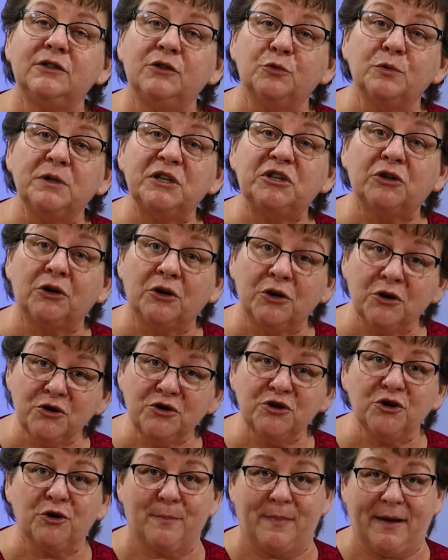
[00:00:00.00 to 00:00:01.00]
to
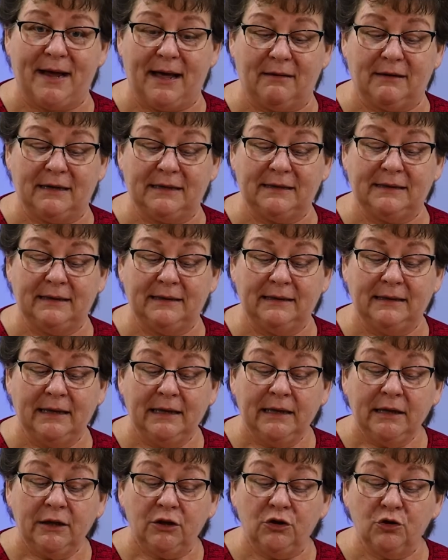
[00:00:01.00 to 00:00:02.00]
return your ballot.
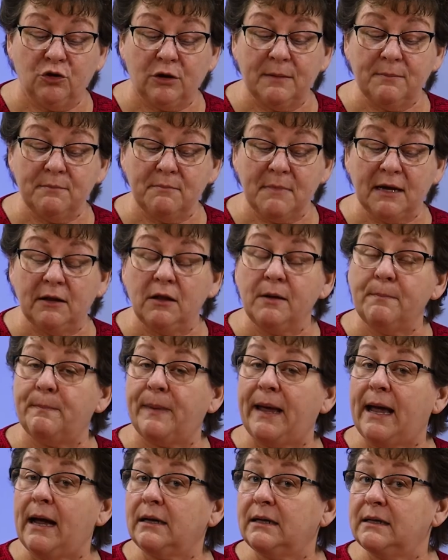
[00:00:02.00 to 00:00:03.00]
You can mail it
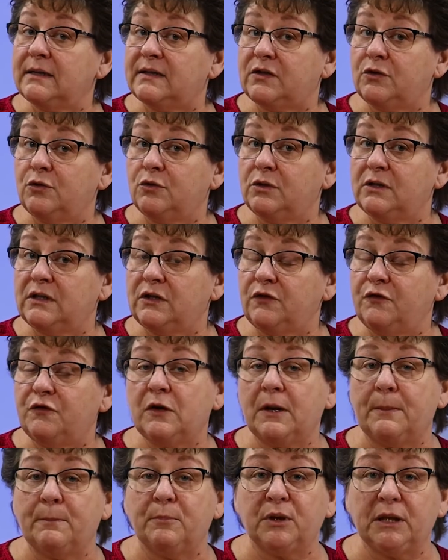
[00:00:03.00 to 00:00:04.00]
back as soon as you've
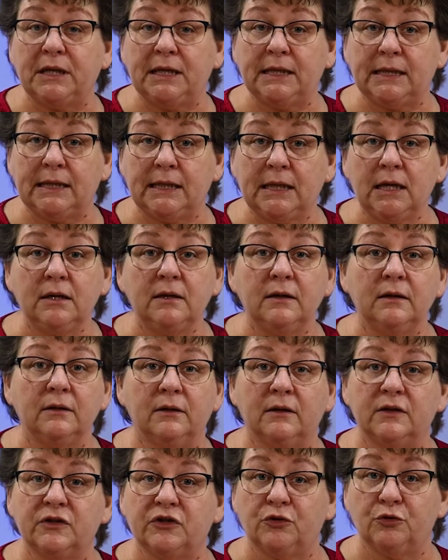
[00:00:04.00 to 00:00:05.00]
completed it,
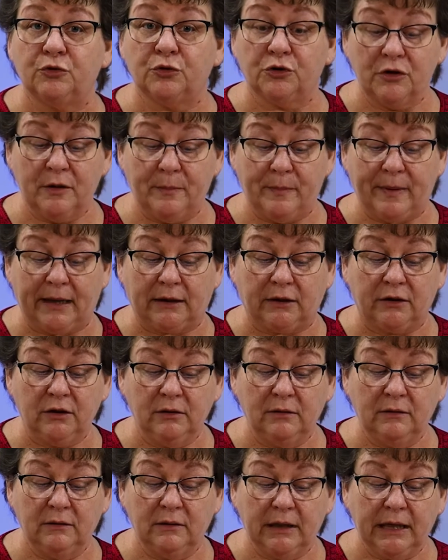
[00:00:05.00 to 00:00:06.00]
the sooner the
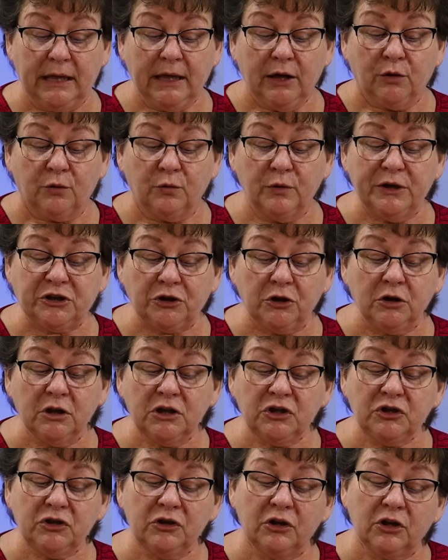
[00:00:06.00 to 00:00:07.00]
better. Return
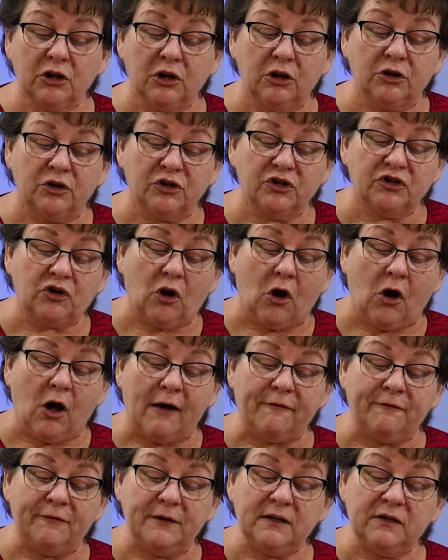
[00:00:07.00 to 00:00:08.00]
it to the clerk's
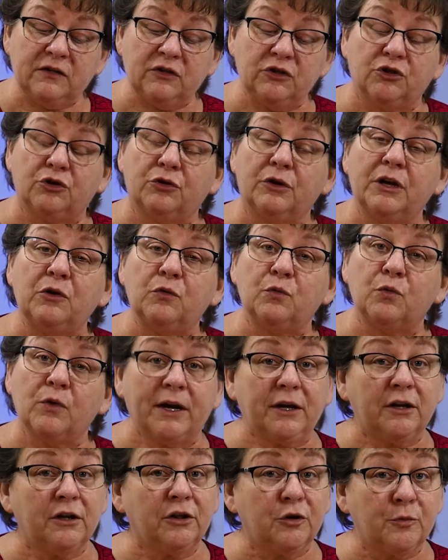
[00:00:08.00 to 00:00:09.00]
office during
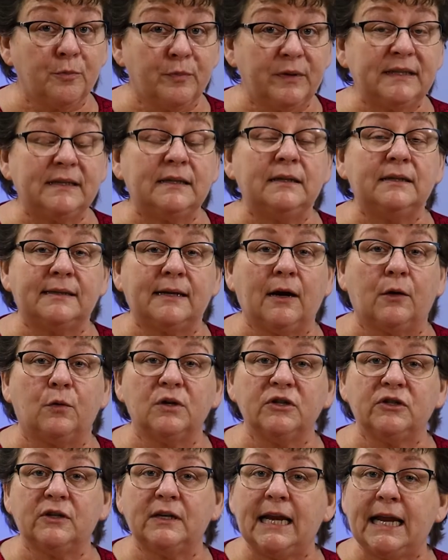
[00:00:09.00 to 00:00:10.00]
regular business
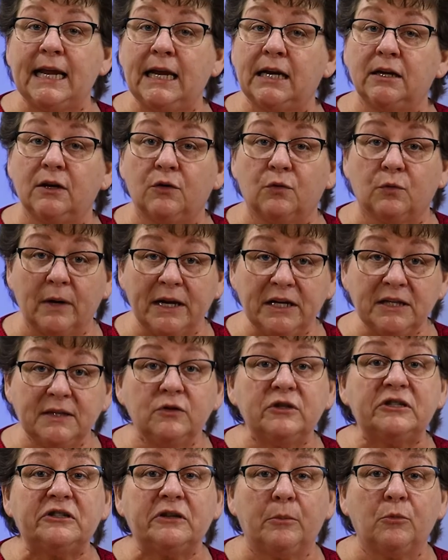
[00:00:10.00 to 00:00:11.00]
hours and hand it right
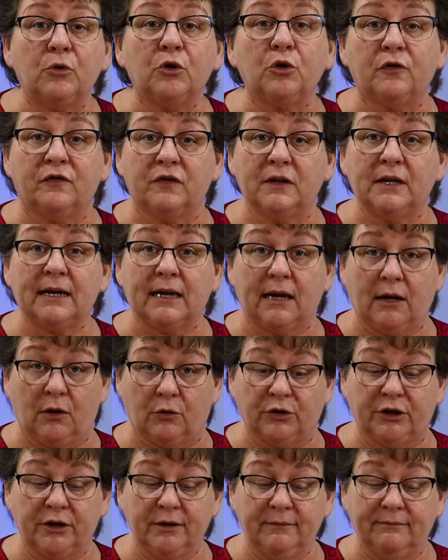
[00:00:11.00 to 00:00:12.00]
to someone over the
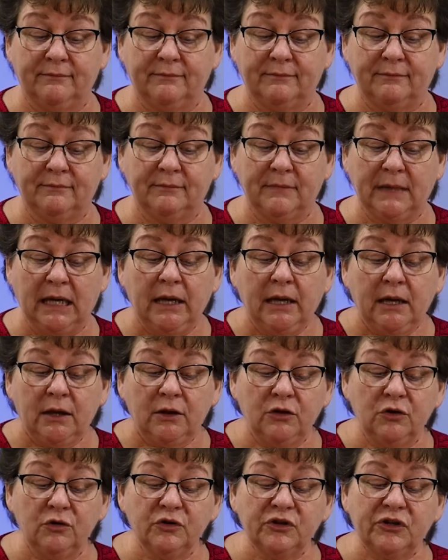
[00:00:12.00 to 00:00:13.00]
counter.
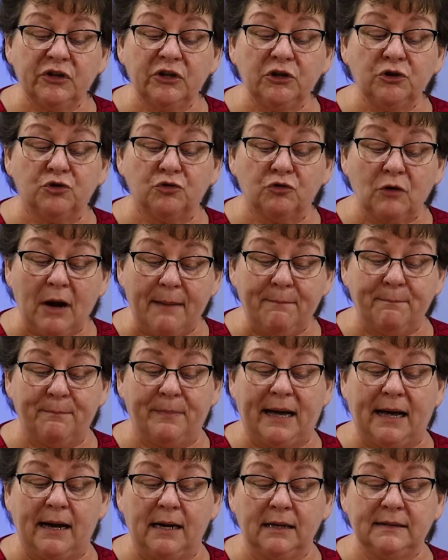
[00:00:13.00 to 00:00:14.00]
Use the drop
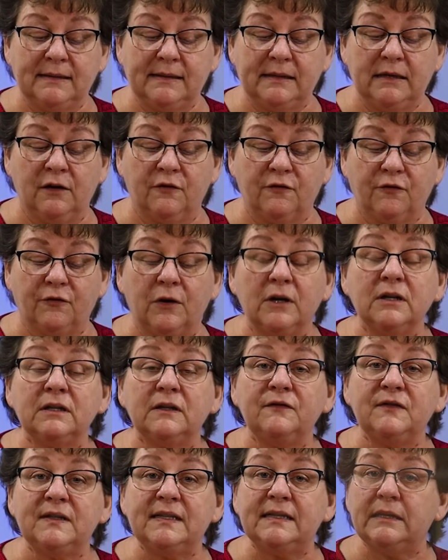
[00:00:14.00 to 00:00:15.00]
box in front
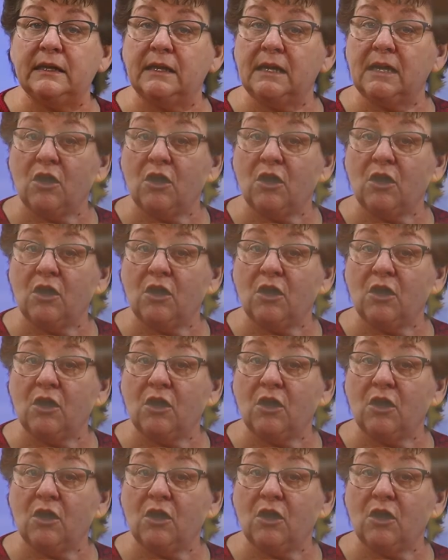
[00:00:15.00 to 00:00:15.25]
of City